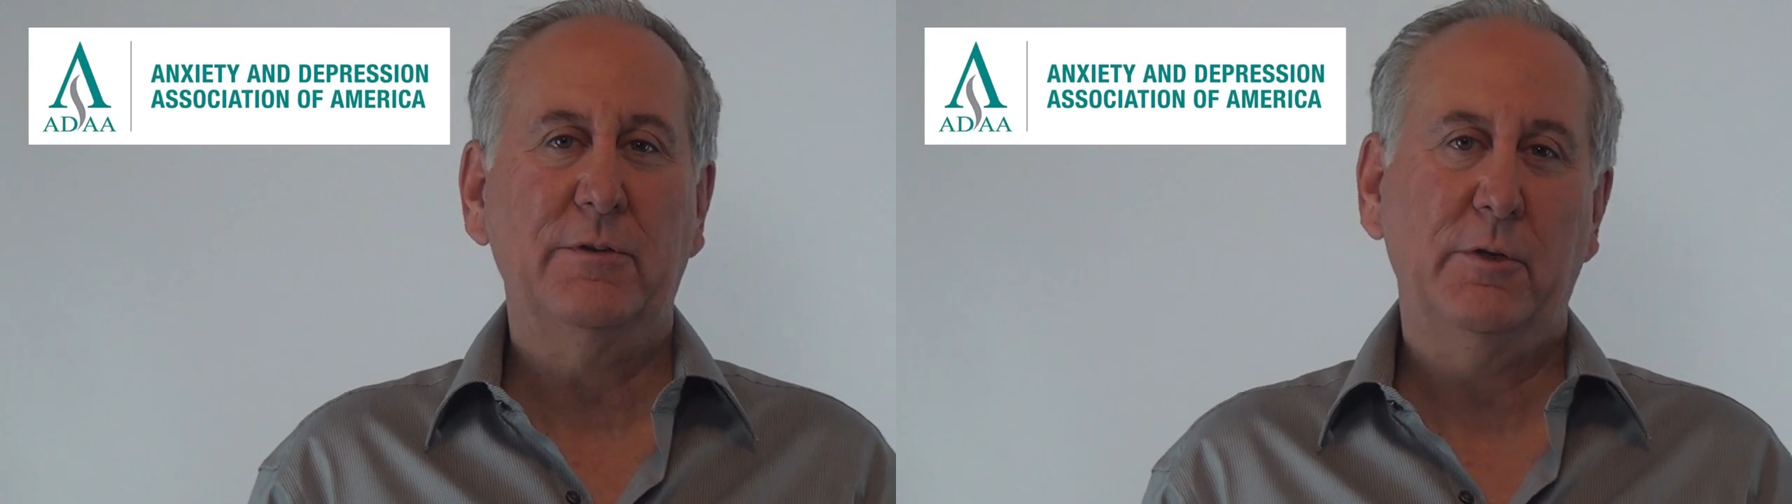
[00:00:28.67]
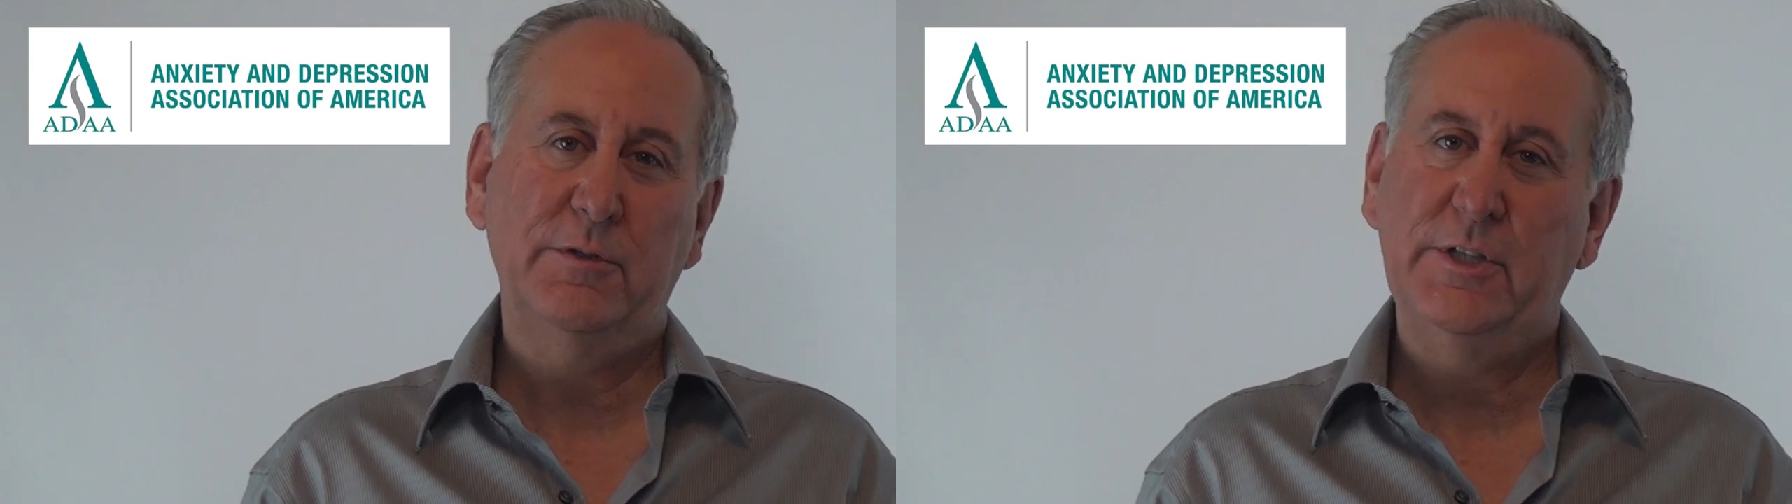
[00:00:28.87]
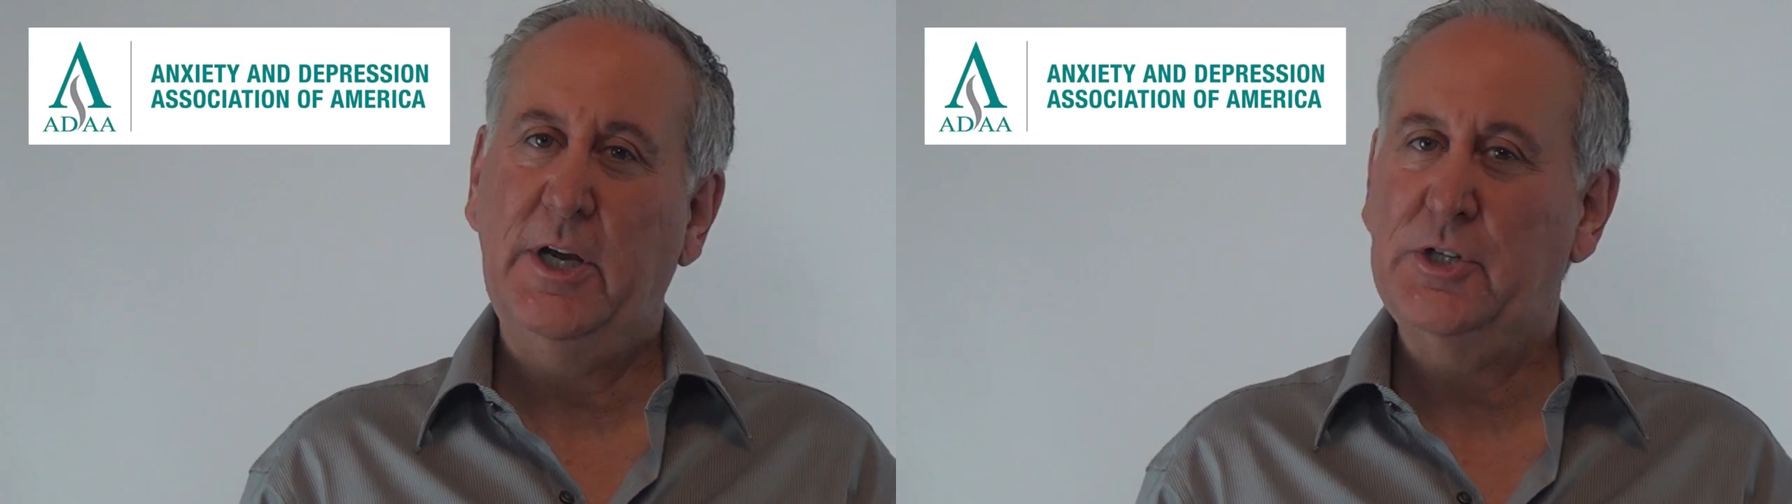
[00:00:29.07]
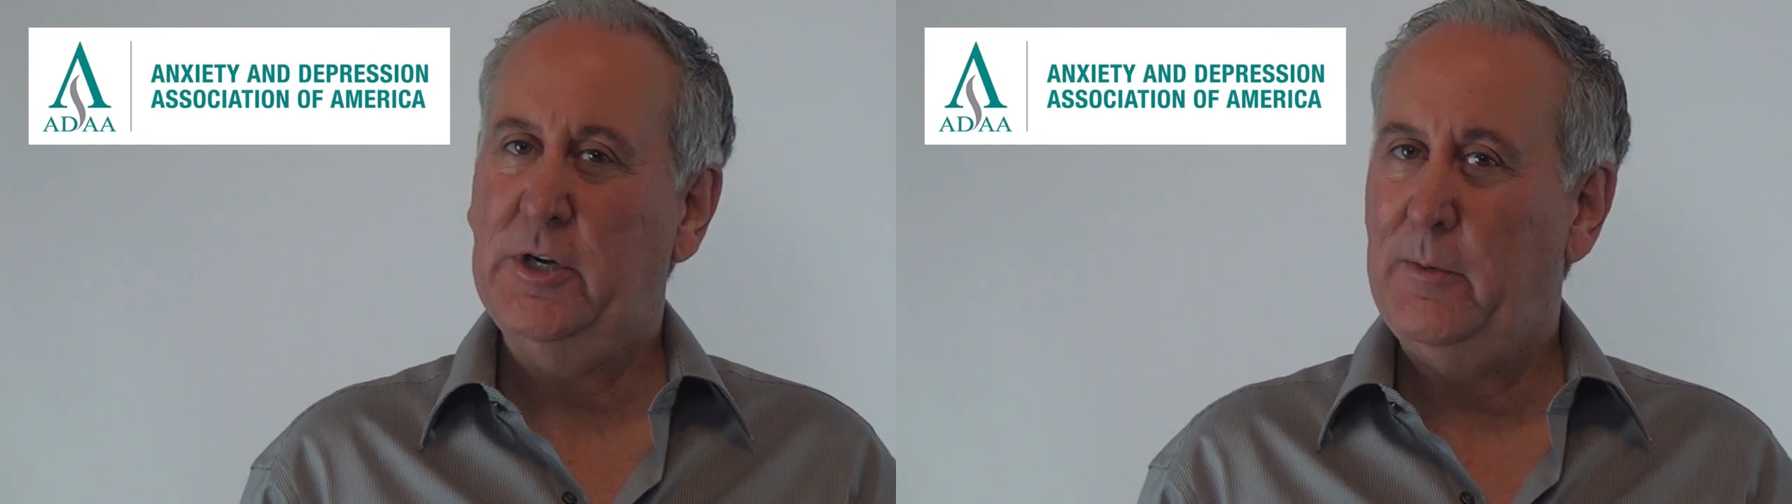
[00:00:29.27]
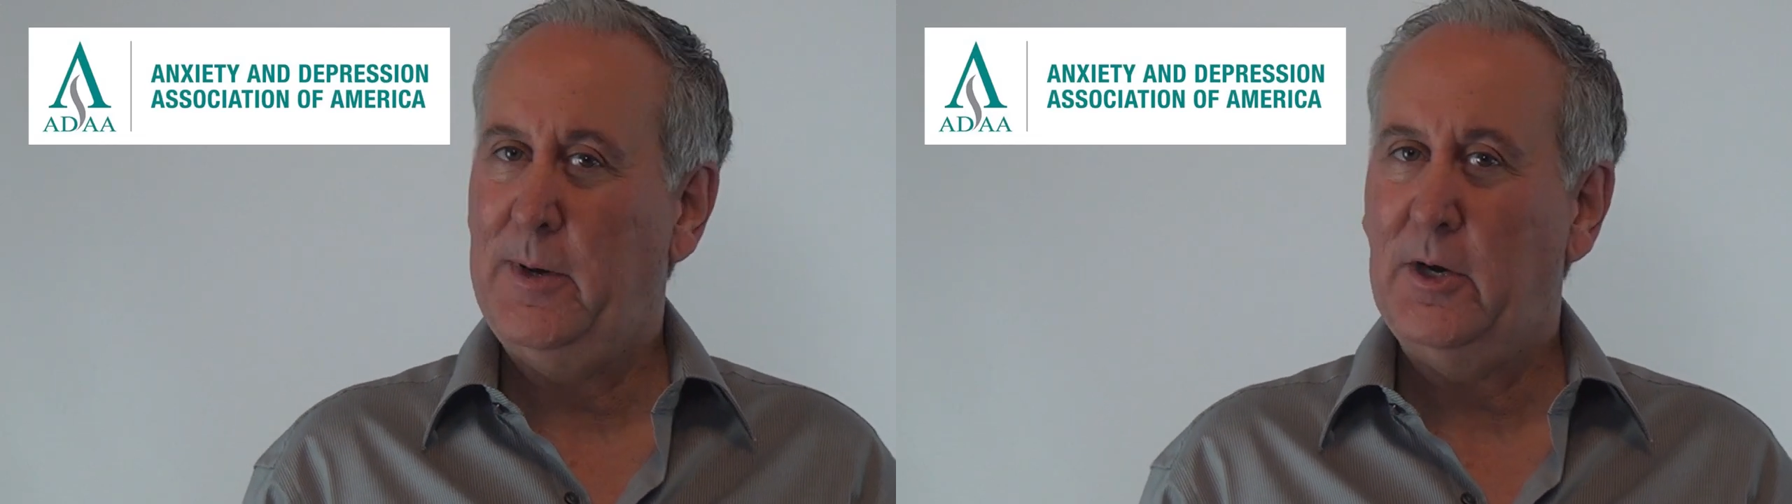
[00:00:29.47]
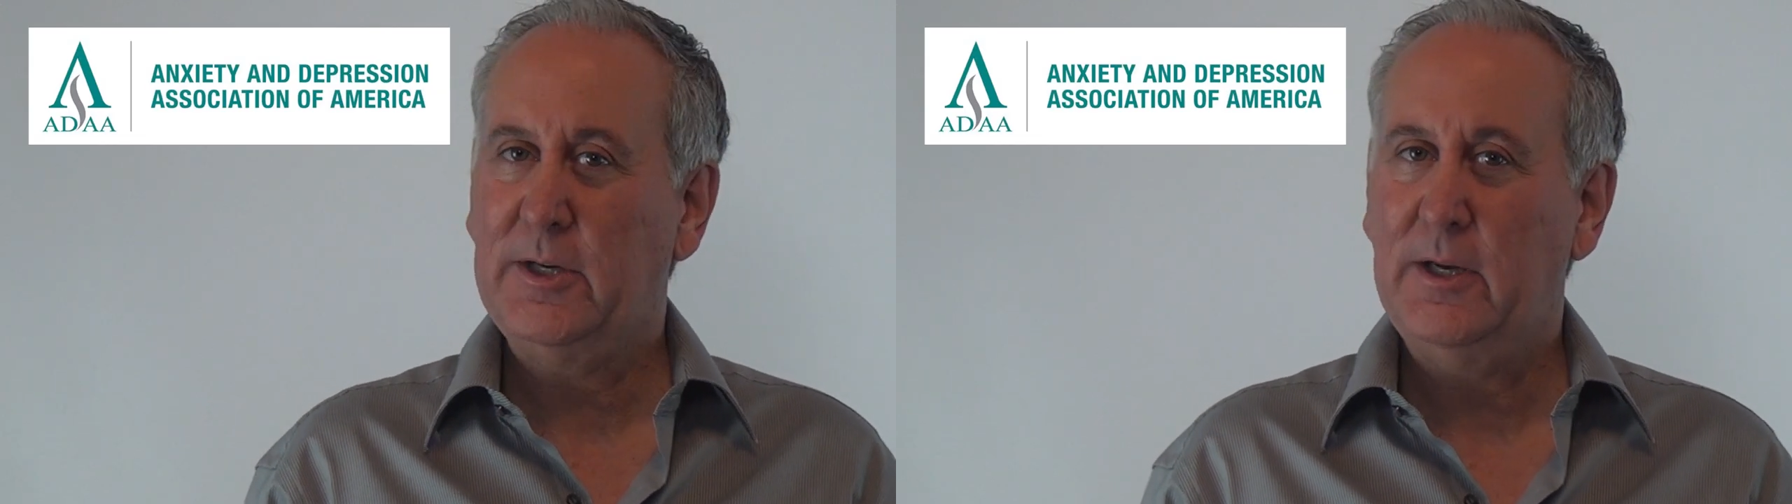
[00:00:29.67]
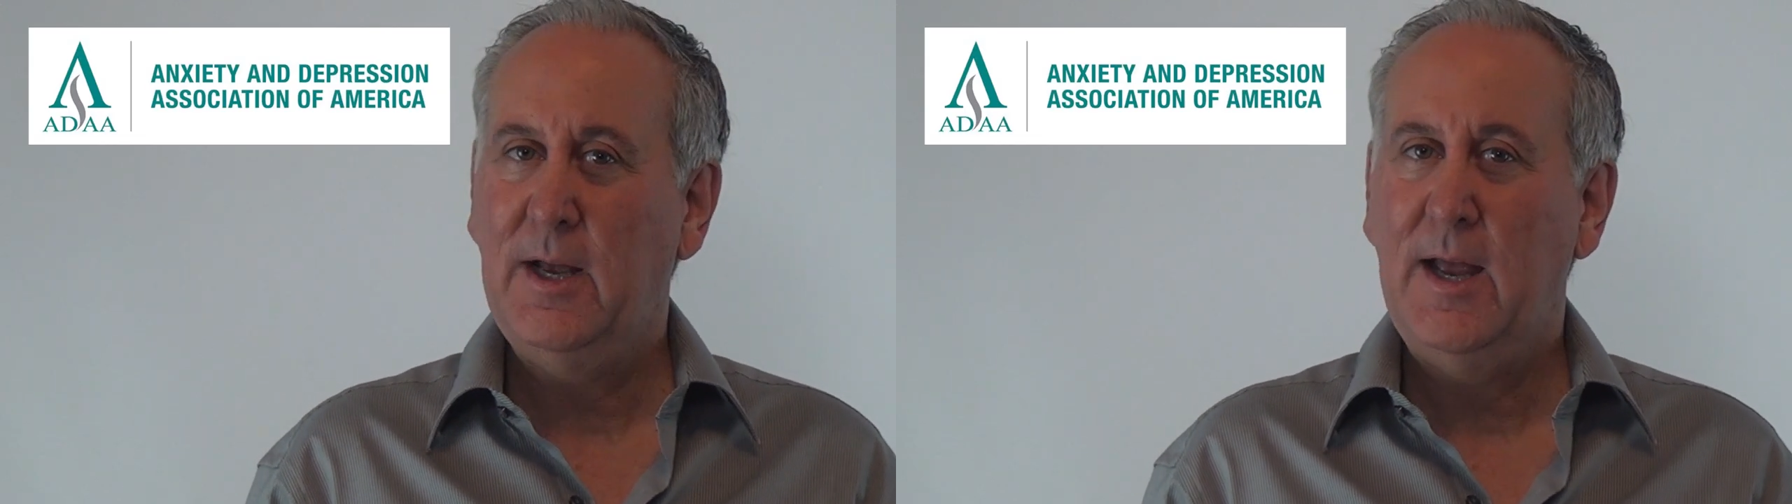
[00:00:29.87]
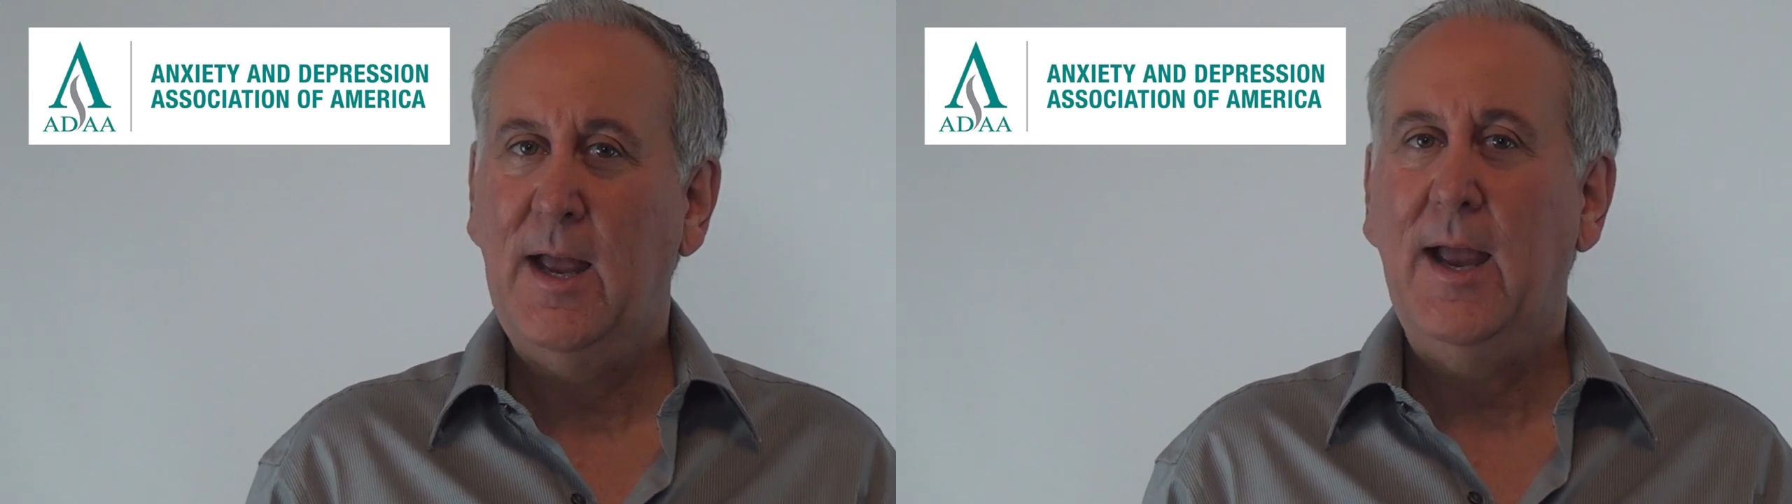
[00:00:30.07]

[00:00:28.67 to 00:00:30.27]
Association of America